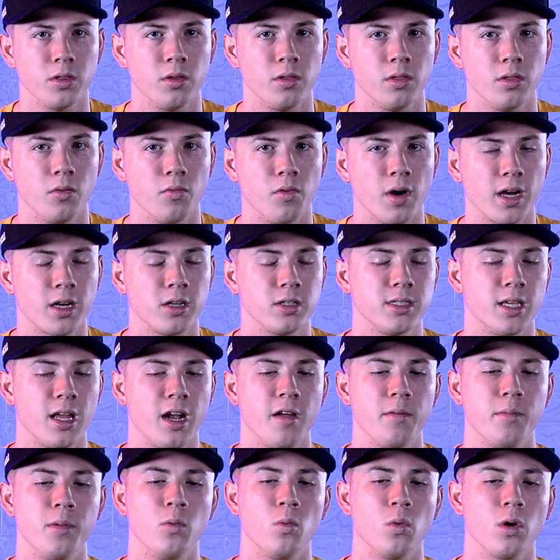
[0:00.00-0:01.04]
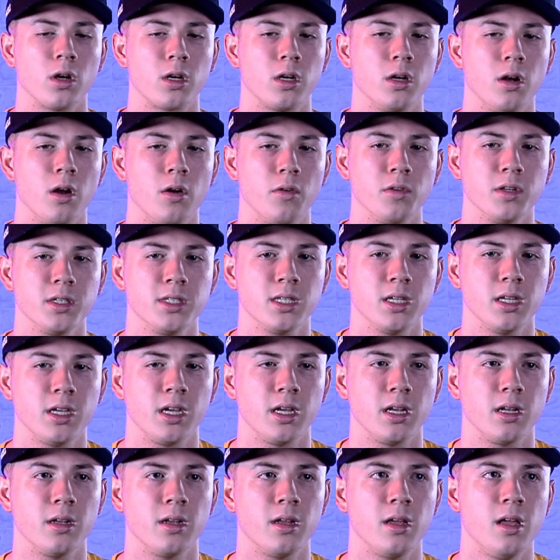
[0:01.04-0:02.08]
The records that I've been working on recently,
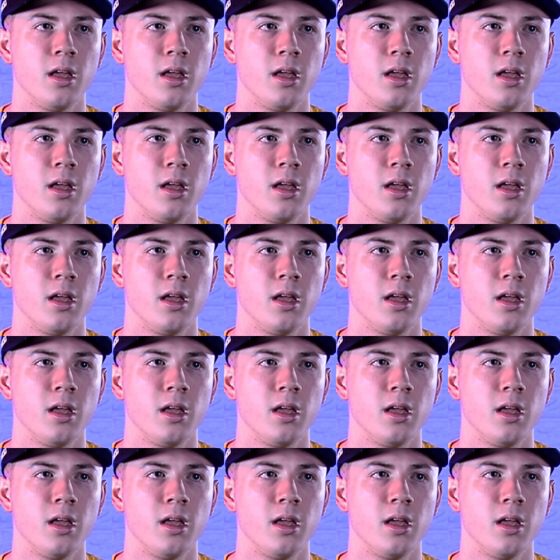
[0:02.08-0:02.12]
and